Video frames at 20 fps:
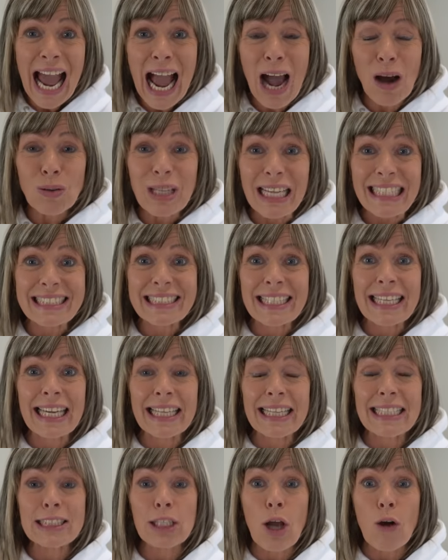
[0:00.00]
now let's
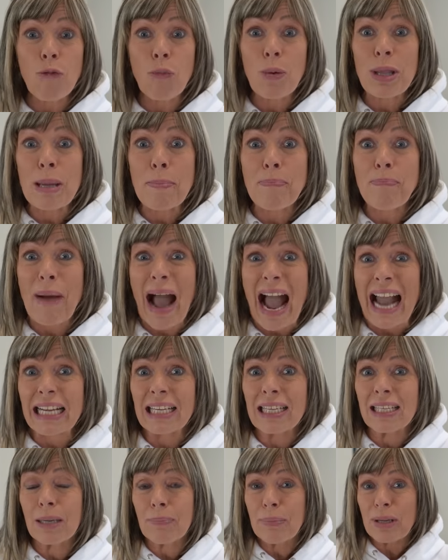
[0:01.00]
kick this off with a
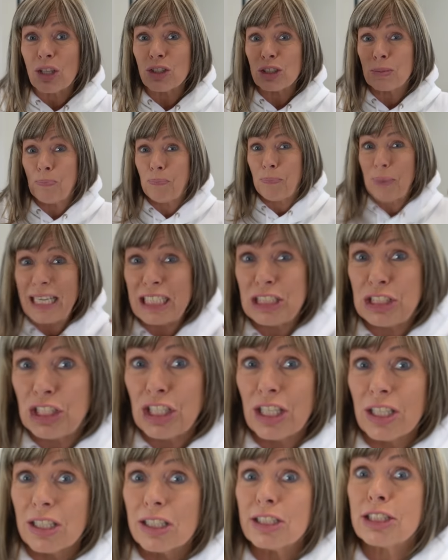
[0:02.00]
bang, because Big
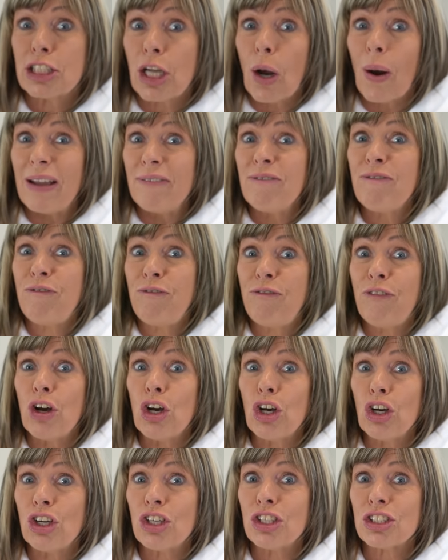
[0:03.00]
Jill's going
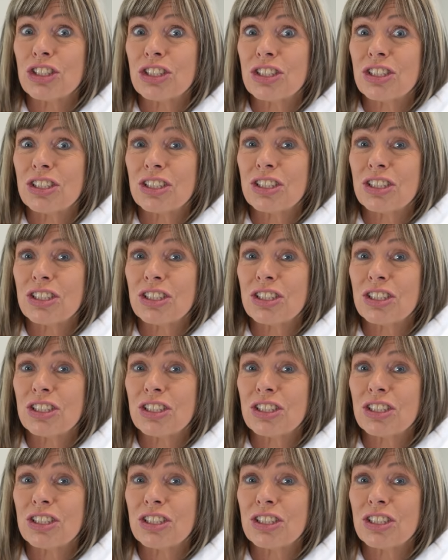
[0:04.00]
first.